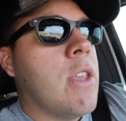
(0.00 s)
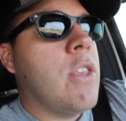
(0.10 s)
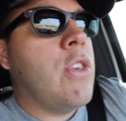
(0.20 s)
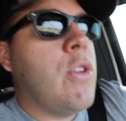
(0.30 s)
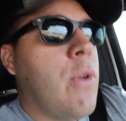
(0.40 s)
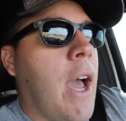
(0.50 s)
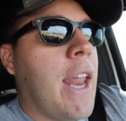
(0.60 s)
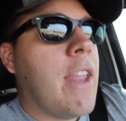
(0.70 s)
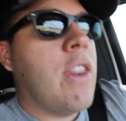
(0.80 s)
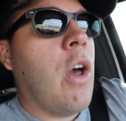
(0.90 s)
you
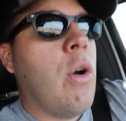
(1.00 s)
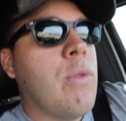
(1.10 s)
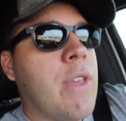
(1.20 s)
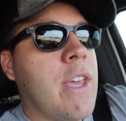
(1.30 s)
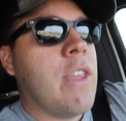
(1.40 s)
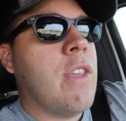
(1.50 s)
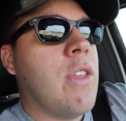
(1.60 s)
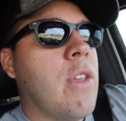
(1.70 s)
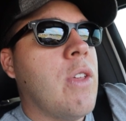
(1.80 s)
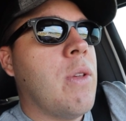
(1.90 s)
gotta know that
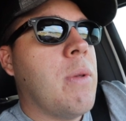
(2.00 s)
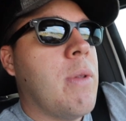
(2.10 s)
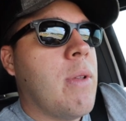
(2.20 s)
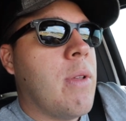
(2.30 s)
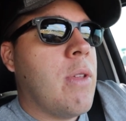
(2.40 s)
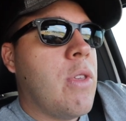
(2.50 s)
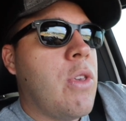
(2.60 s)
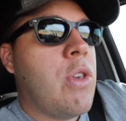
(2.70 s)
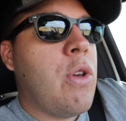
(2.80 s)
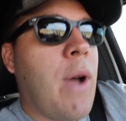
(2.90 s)

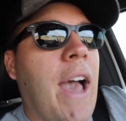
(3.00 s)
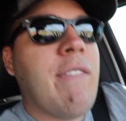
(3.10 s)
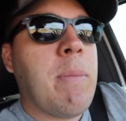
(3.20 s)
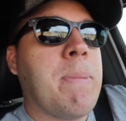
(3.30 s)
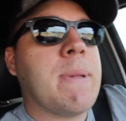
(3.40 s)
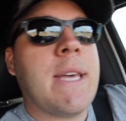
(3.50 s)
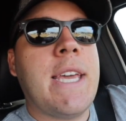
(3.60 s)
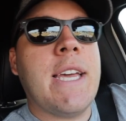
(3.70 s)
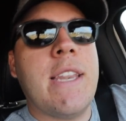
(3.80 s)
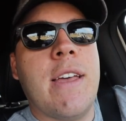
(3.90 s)
you have a
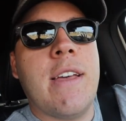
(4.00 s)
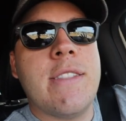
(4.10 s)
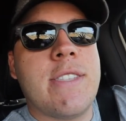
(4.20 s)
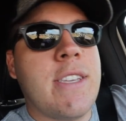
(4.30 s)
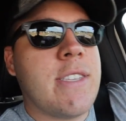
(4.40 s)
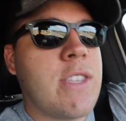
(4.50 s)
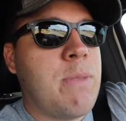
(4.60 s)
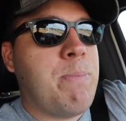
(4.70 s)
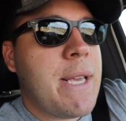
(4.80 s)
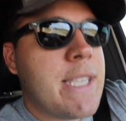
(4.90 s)
plan to
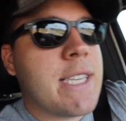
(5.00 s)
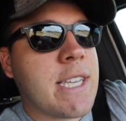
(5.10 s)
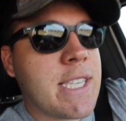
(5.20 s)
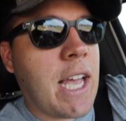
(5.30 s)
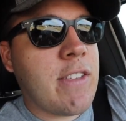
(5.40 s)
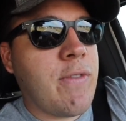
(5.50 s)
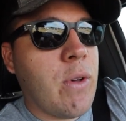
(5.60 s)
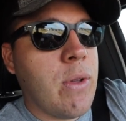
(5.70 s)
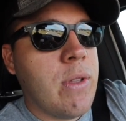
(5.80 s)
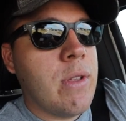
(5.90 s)
be
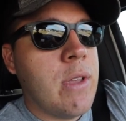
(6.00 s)
successful.